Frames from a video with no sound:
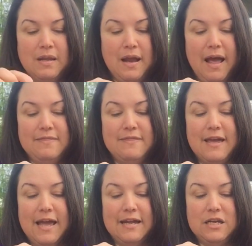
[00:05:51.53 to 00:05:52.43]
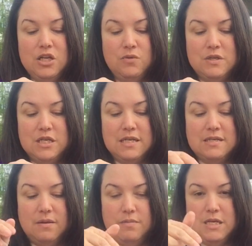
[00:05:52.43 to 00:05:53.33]
and then you would just
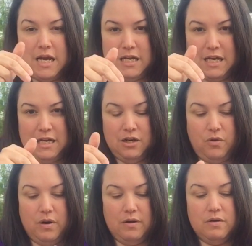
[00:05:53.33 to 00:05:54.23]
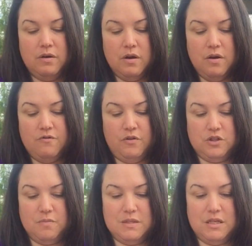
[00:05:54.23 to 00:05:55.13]
tuck in your
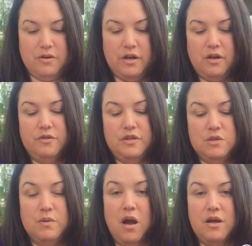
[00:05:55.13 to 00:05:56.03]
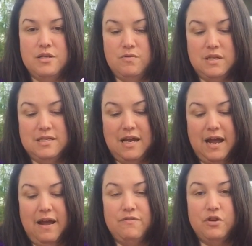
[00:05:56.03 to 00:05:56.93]
filter material. This one also does not
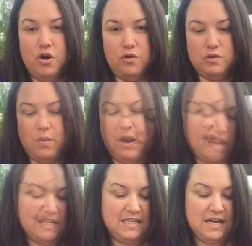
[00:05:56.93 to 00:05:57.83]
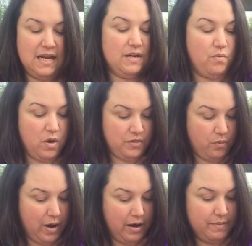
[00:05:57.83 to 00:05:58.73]
have the nose wire. I decided I didn't want the
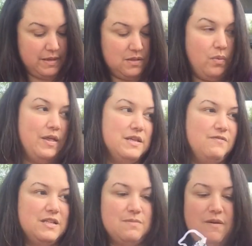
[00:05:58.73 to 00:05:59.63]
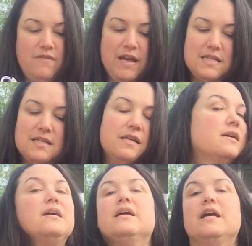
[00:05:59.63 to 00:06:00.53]
wire because the way this fits my face,
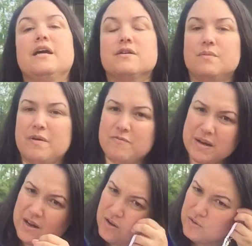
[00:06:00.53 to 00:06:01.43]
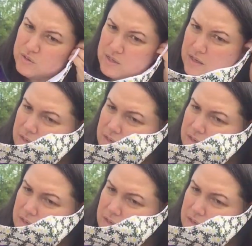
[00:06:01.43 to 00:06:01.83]
it goes above my nose.